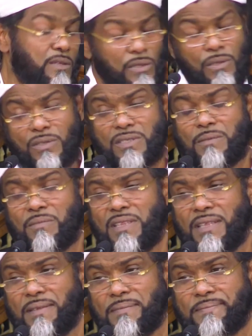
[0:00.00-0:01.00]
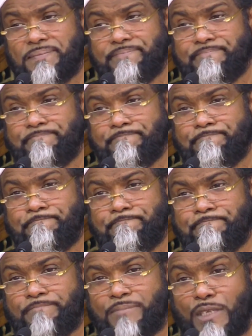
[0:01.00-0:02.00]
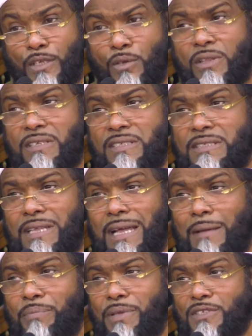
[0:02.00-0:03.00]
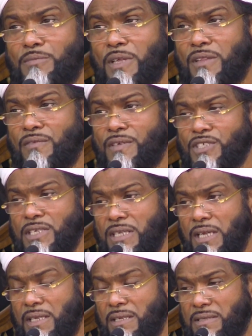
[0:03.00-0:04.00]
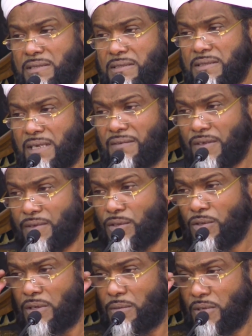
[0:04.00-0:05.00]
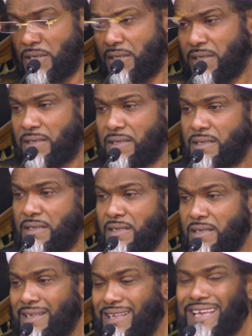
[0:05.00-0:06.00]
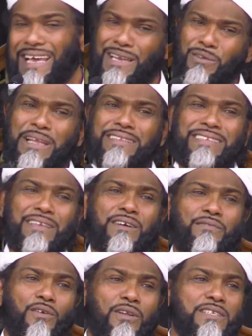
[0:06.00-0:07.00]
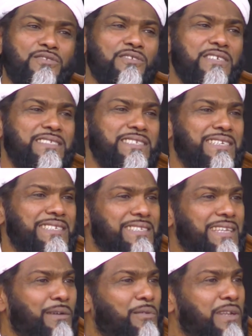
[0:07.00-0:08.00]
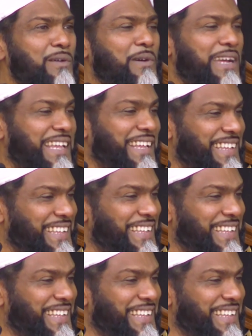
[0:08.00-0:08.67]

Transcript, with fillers: Do you know something? You know this is the happiest month for Shaitan? Have you ever thought about it? I know I think of all this craziness. I wonder why.